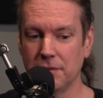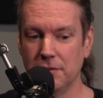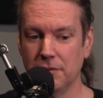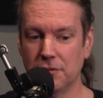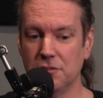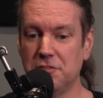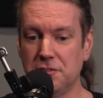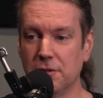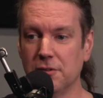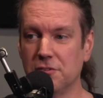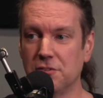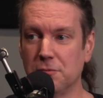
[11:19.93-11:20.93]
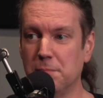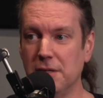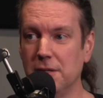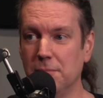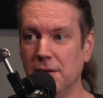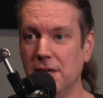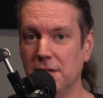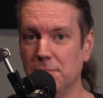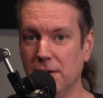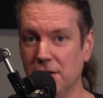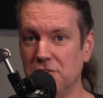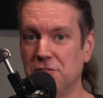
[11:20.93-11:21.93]
this series is being made
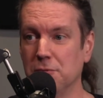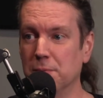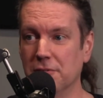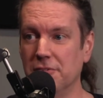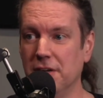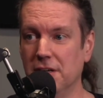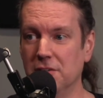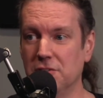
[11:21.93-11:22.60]
by super fans.